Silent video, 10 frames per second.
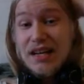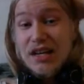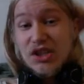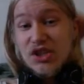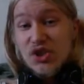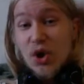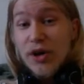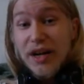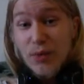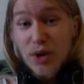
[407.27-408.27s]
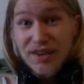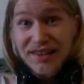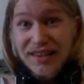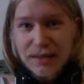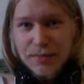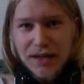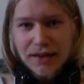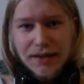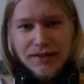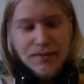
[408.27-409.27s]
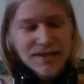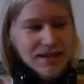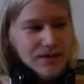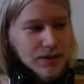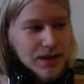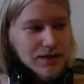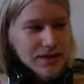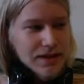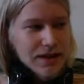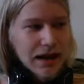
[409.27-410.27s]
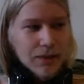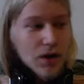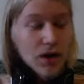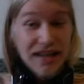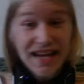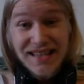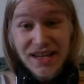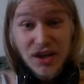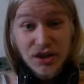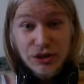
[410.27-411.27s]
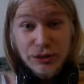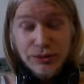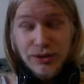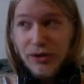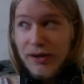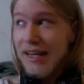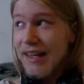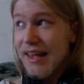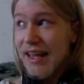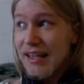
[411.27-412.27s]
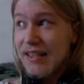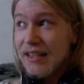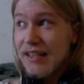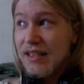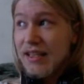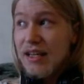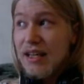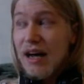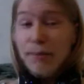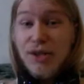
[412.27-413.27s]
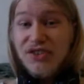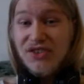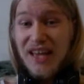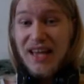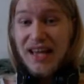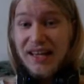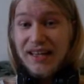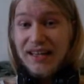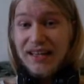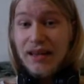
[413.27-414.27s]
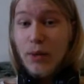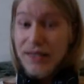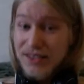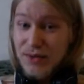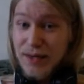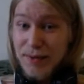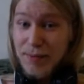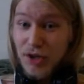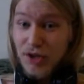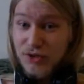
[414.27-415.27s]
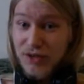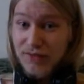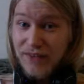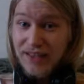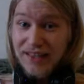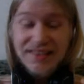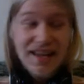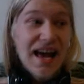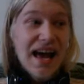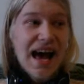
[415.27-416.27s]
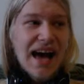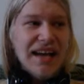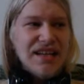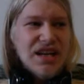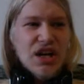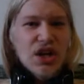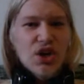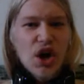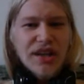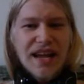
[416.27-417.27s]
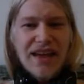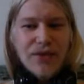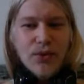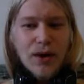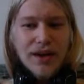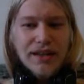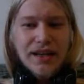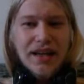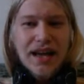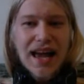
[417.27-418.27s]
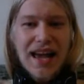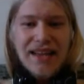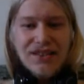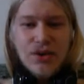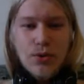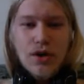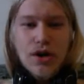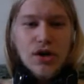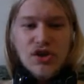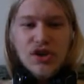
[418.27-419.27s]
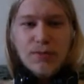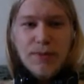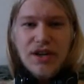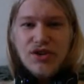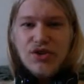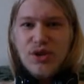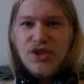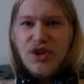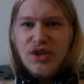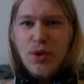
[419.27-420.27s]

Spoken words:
Sorry, world, that apparently is obsessed with it. I'm not hating on you, or anything. I'm just saying that we straight people also have feelings, and not everyone hates you just because you're a certain